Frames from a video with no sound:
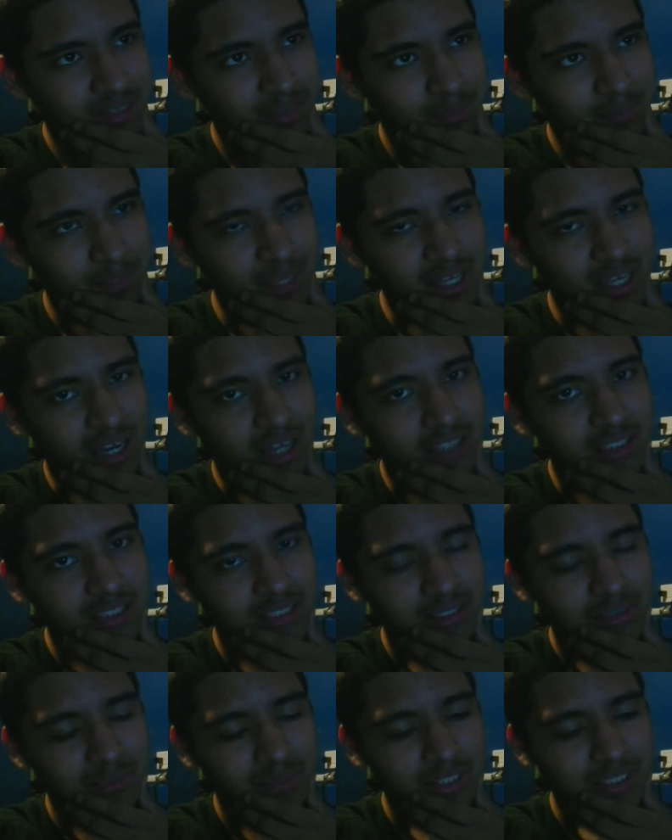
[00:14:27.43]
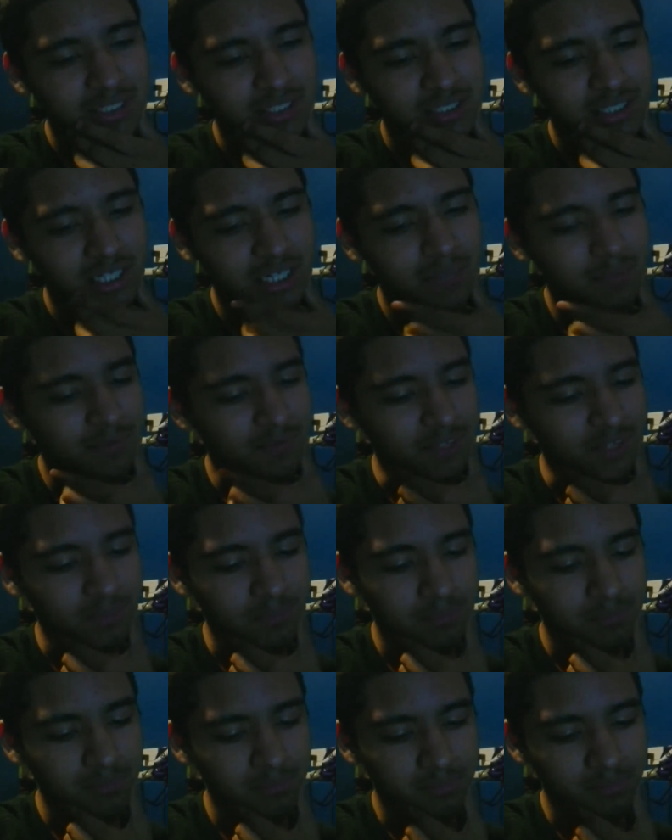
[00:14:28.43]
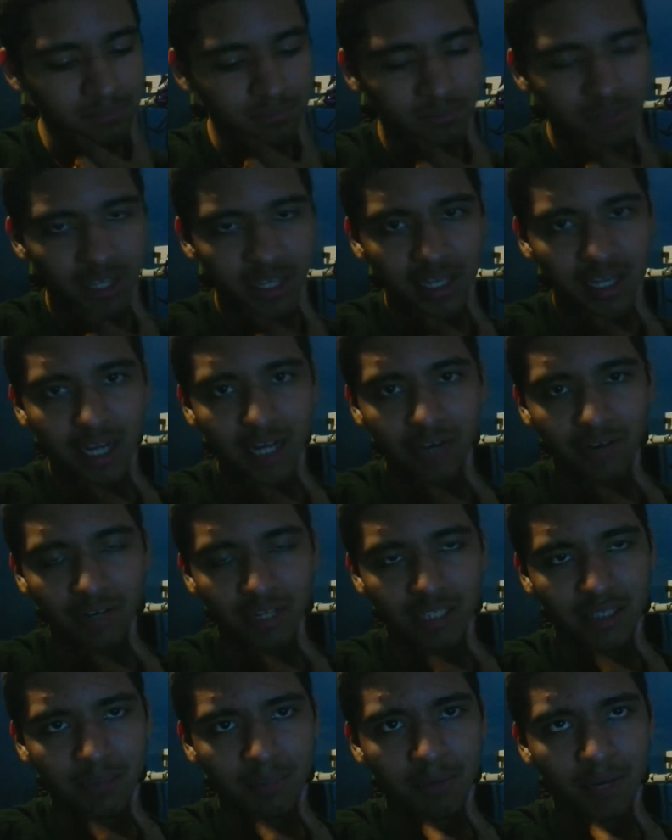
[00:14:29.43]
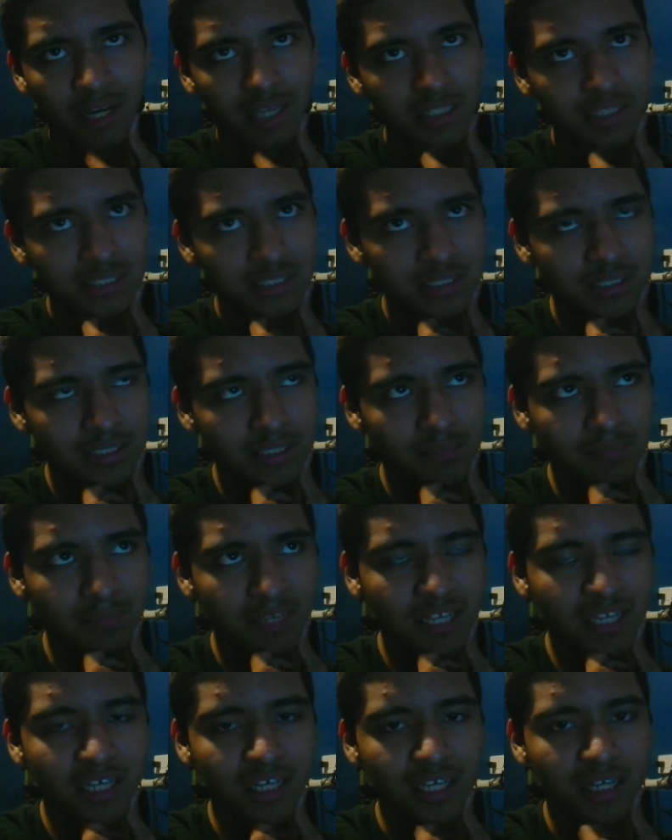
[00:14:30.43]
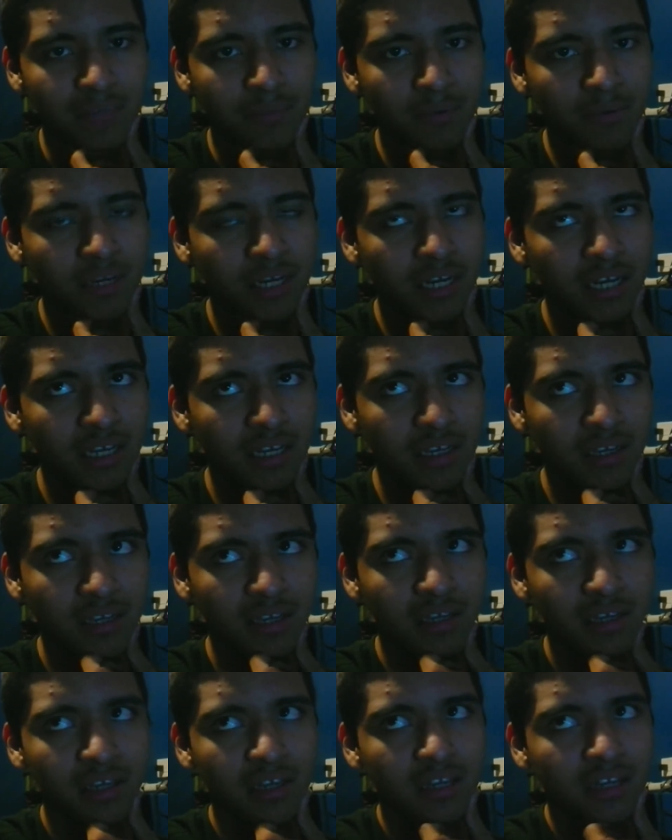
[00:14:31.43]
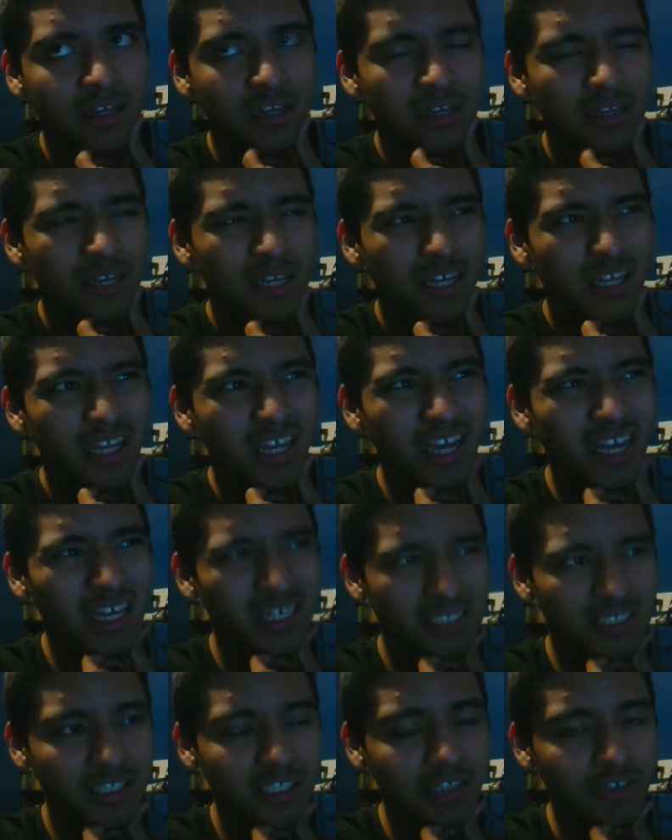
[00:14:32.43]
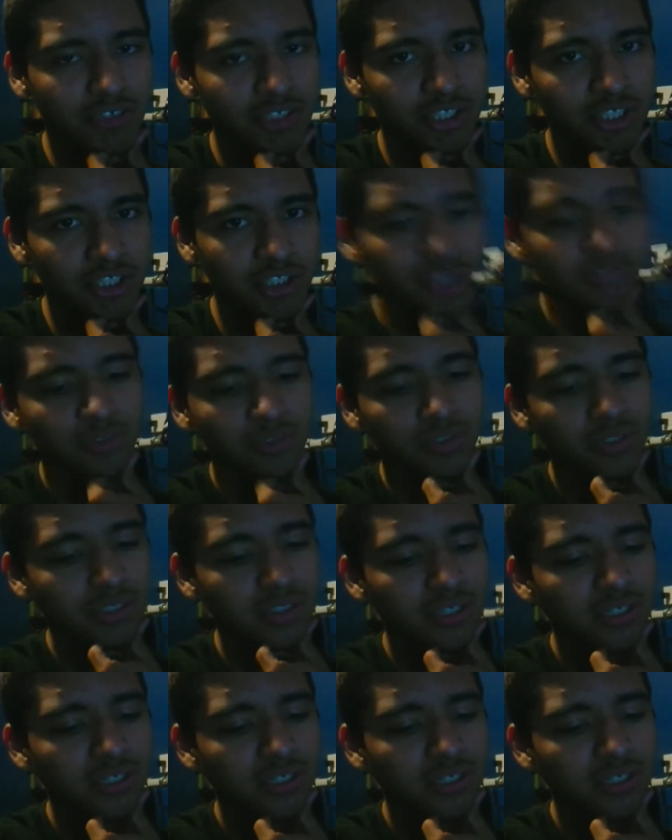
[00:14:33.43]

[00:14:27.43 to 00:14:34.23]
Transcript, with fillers: Bias, which is the name of the main guy or like the boss, the main evil guy, had a secret too.